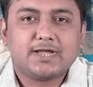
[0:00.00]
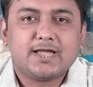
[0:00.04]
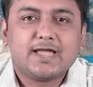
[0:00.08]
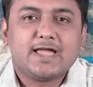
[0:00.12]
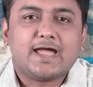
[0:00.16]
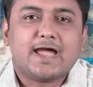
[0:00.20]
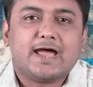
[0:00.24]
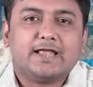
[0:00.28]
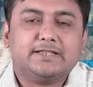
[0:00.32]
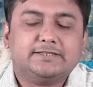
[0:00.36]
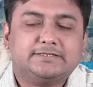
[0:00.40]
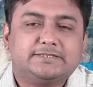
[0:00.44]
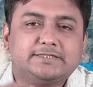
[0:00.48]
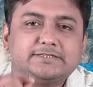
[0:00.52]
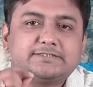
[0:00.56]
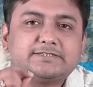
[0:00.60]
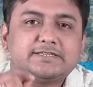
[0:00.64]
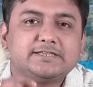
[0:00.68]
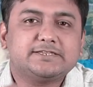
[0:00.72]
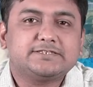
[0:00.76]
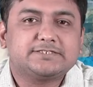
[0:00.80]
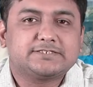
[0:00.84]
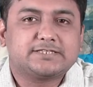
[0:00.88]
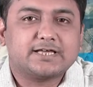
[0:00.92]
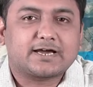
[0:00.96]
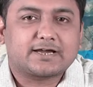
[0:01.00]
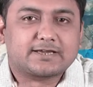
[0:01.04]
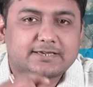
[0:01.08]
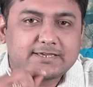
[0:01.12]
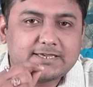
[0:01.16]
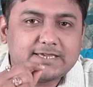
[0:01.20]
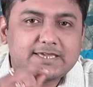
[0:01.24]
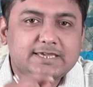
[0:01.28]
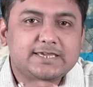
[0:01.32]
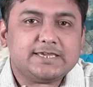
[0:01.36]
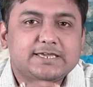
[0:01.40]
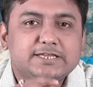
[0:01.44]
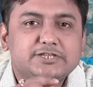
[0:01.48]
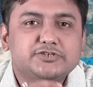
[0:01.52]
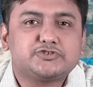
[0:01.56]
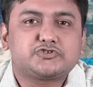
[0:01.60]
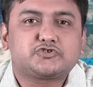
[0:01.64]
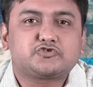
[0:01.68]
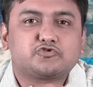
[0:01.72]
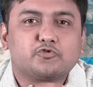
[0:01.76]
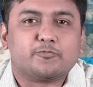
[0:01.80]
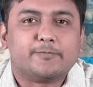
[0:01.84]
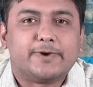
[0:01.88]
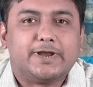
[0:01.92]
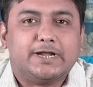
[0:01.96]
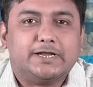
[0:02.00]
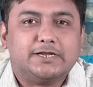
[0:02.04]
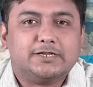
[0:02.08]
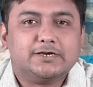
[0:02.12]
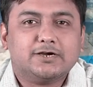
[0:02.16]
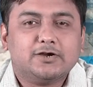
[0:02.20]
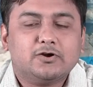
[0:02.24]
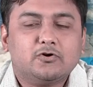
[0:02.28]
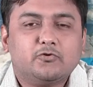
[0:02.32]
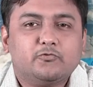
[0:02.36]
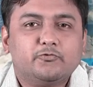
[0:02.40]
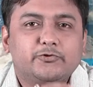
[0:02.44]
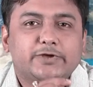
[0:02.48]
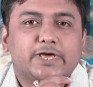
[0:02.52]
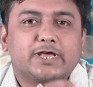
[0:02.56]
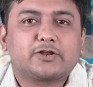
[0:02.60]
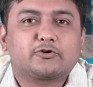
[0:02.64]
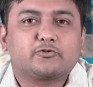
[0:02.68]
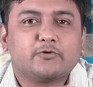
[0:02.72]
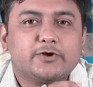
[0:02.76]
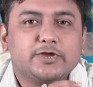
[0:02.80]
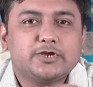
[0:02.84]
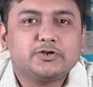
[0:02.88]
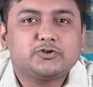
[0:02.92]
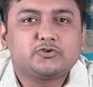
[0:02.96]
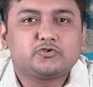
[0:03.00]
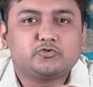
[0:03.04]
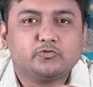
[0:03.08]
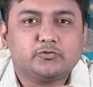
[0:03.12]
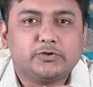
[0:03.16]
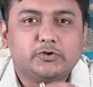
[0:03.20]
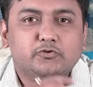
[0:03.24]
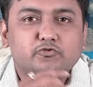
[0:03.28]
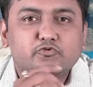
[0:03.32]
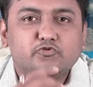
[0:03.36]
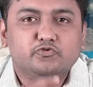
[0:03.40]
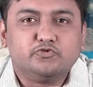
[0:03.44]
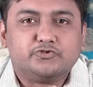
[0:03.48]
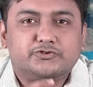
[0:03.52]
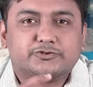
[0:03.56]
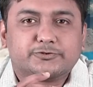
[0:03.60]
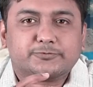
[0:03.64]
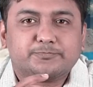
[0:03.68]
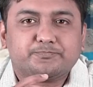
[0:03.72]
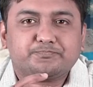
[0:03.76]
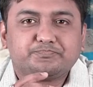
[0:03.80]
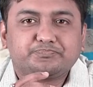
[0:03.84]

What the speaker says: and this is the key instrument we are going to use